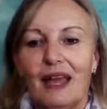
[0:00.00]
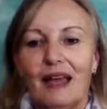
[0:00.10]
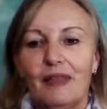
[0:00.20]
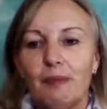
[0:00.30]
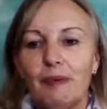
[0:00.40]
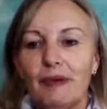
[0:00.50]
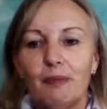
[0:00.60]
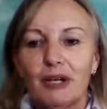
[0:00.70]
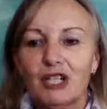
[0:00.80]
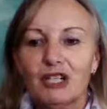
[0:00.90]
And the, the other
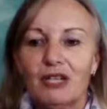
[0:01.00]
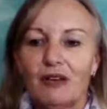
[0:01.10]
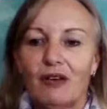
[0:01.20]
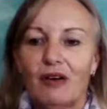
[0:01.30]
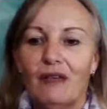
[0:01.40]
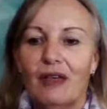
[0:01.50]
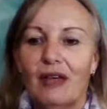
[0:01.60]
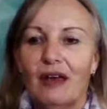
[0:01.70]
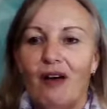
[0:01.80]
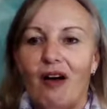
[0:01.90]
pictures that are on
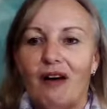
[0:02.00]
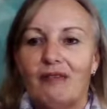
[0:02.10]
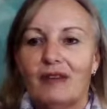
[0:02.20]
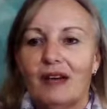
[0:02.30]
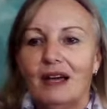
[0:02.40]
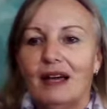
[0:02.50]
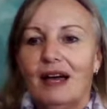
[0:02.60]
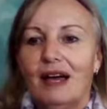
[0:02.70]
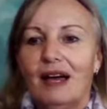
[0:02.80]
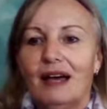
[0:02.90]
there of
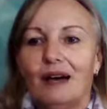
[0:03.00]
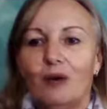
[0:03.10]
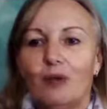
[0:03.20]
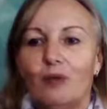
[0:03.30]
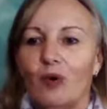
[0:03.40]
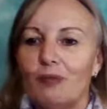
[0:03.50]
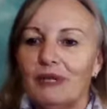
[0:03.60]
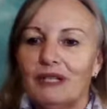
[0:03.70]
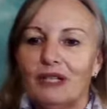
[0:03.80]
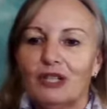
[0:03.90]
uh, warm
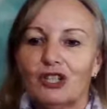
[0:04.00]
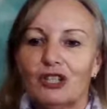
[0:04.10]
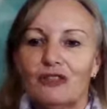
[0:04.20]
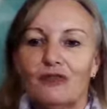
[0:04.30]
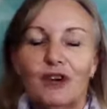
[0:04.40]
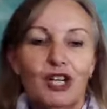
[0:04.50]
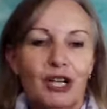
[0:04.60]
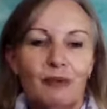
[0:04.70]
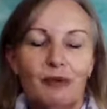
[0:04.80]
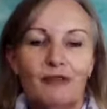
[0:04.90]
indulgence,
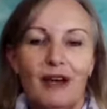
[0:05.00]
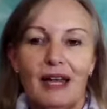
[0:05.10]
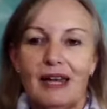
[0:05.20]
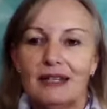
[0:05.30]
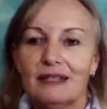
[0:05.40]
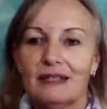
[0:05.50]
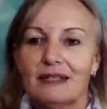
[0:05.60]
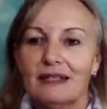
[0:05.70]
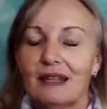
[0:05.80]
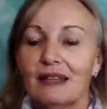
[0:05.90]
freshen up your finances.